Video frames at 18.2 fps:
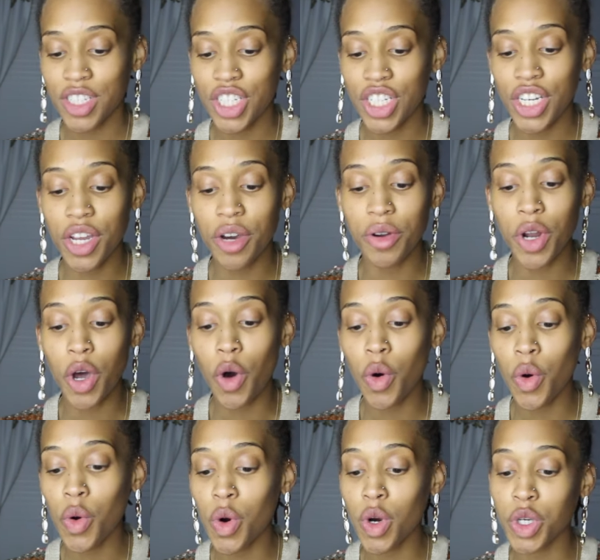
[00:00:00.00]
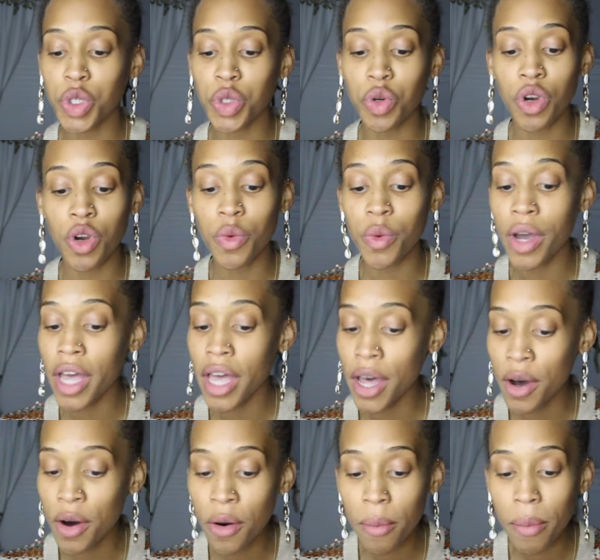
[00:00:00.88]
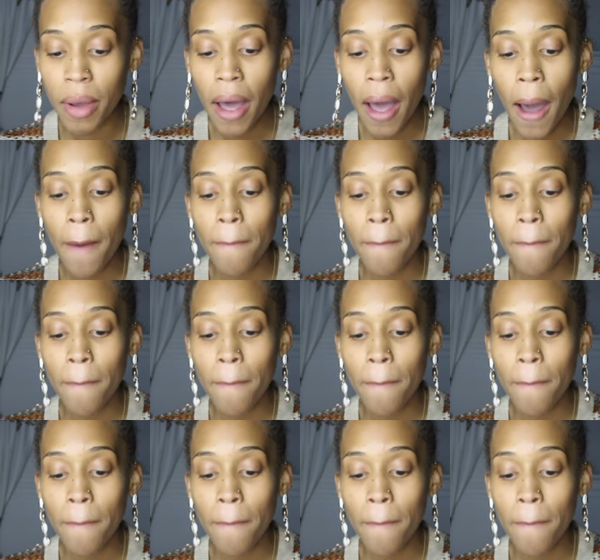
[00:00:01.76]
She don't know who her story will help,